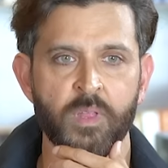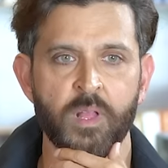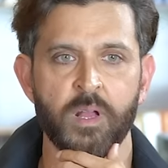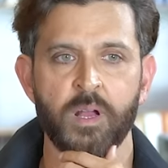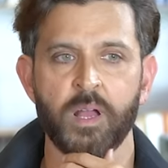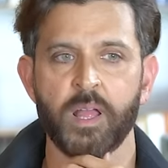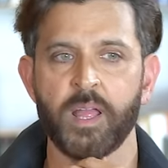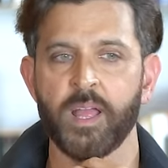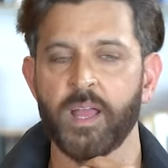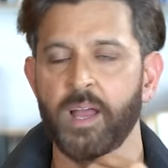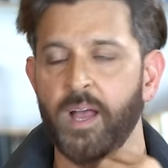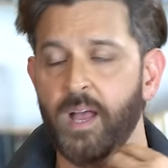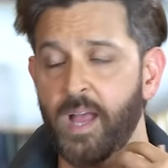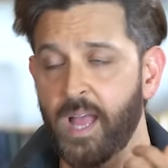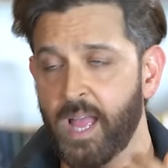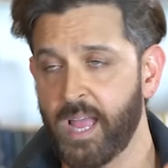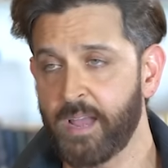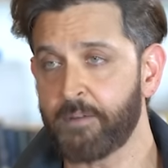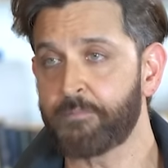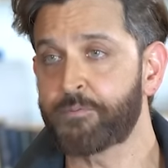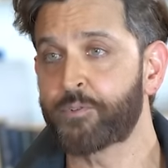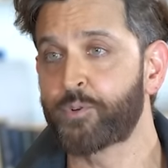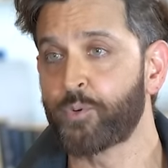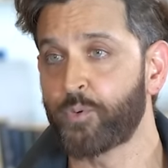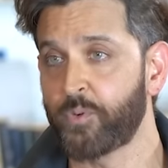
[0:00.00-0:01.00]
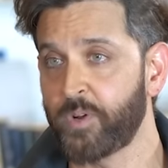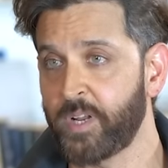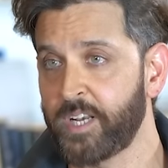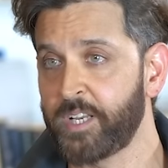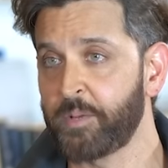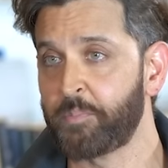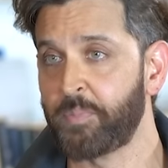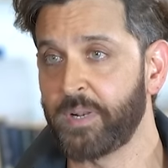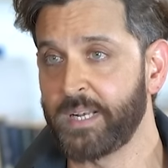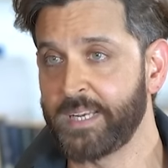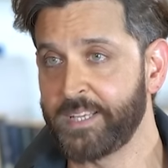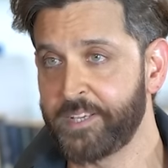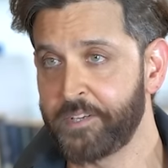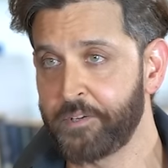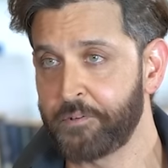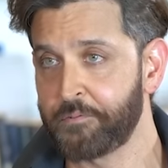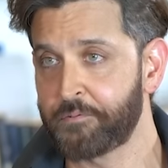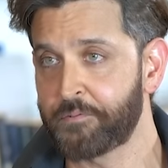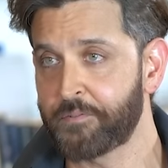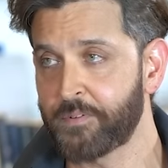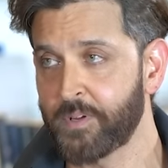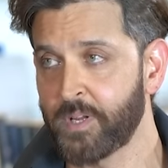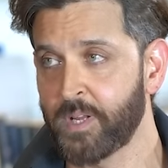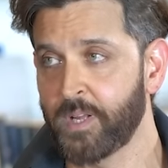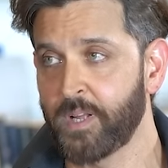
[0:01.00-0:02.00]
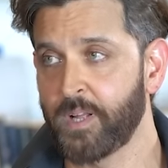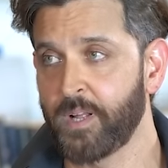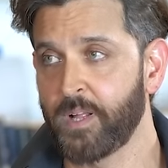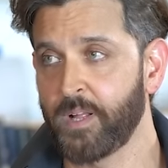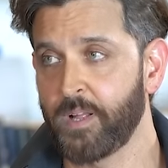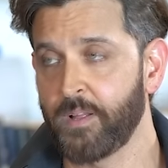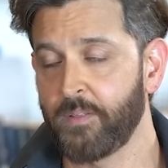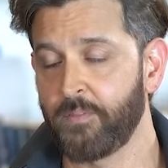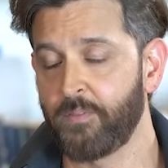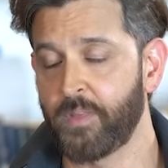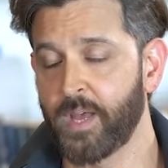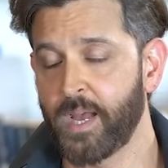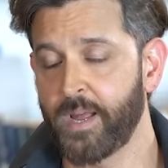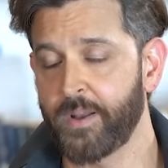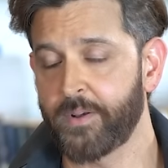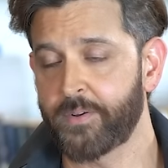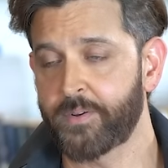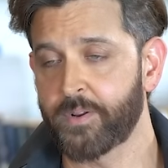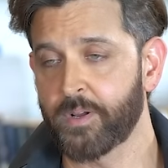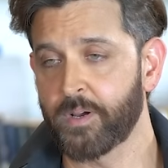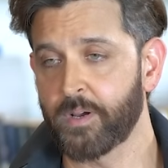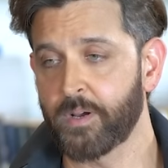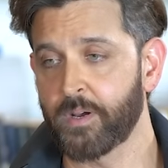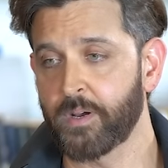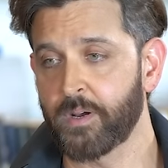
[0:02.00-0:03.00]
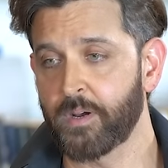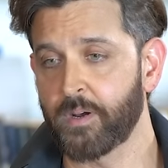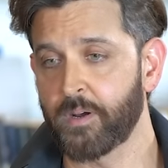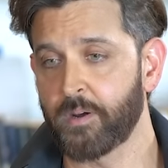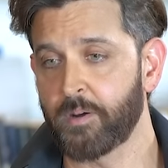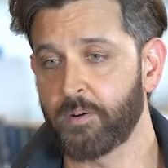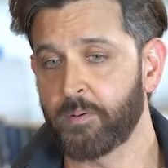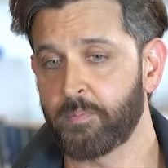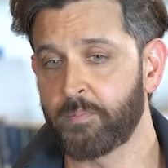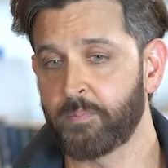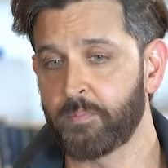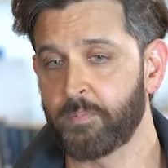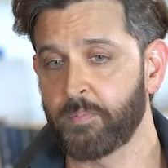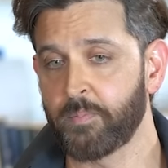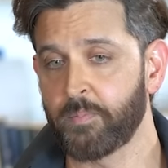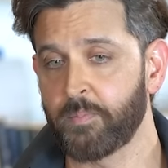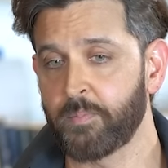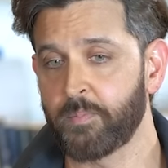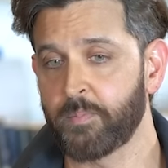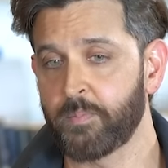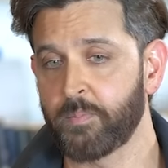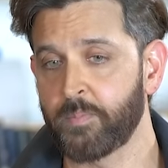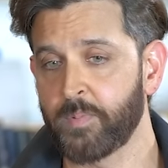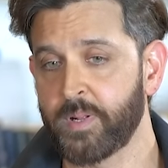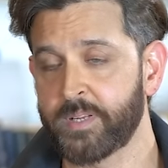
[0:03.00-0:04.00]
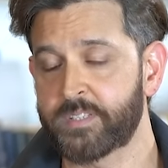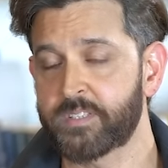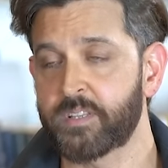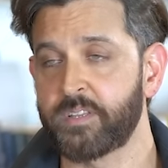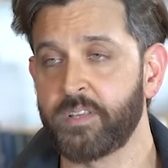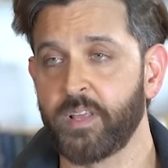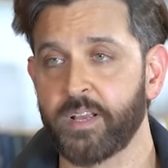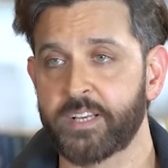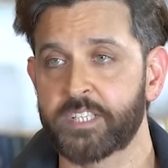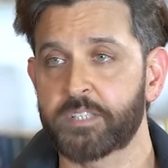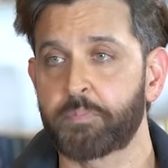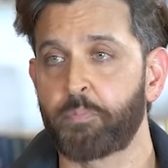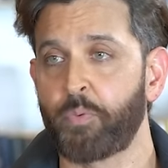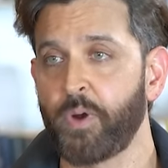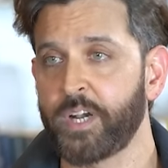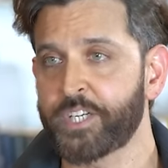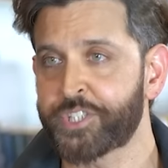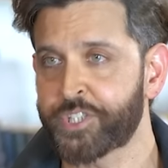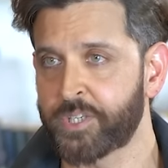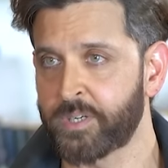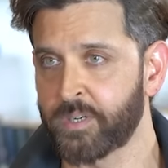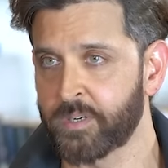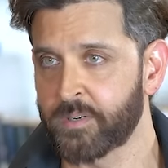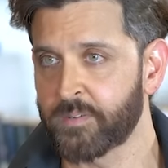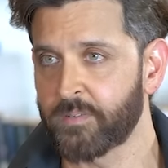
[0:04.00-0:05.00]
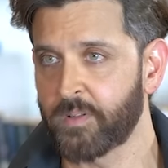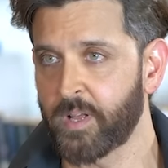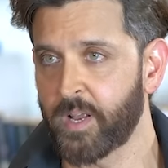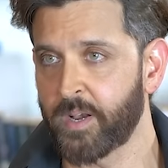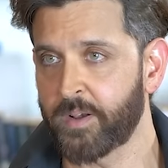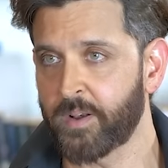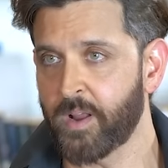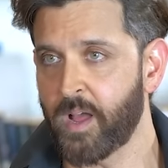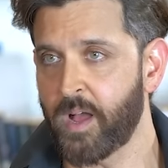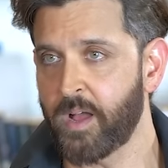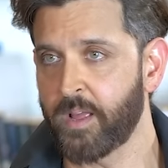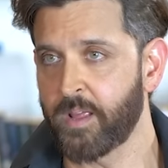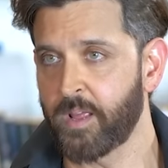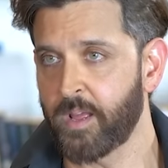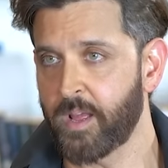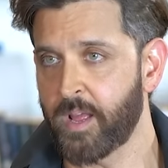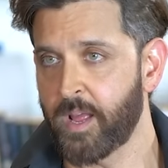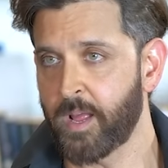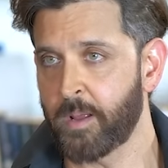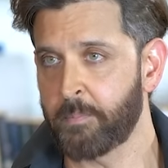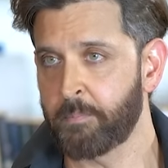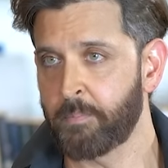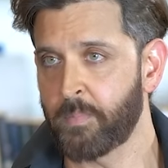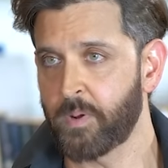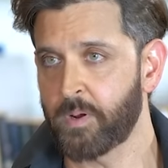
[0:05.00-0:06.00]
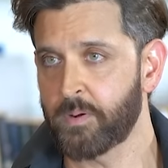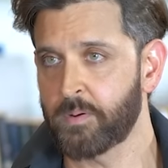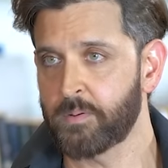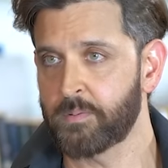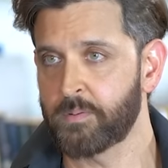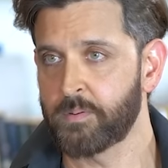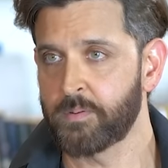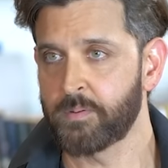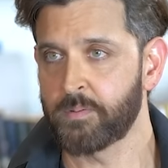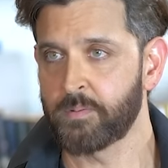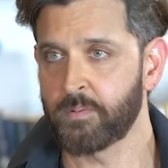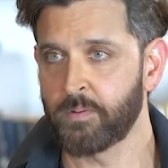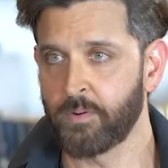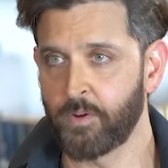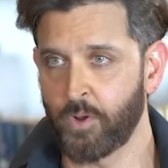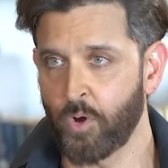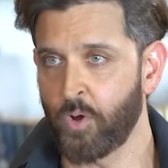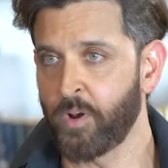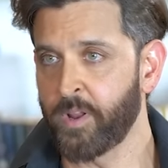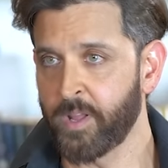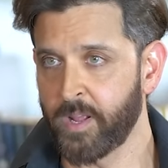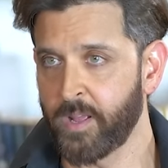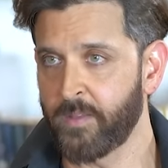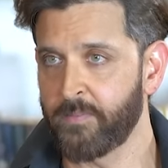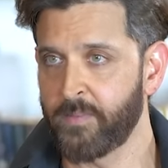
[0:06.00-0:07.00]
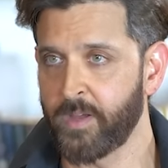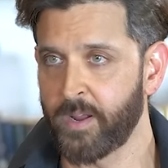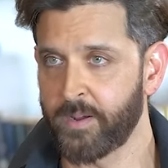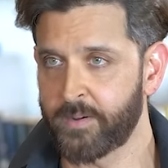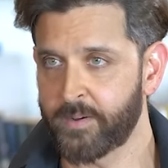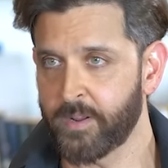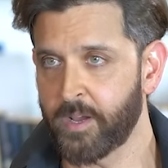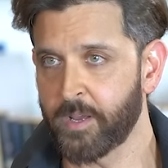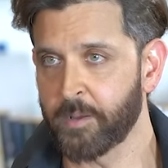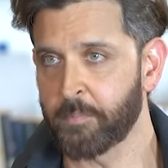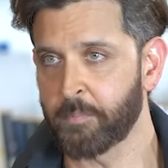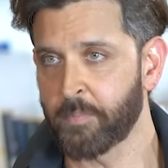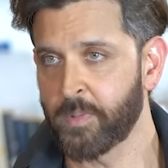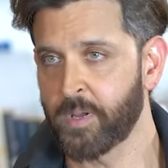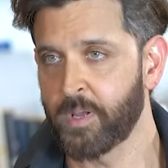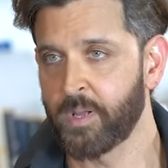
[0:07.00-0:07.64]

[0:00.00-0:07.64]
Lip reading: I have to really believe that it's the expression that I am donning at that time.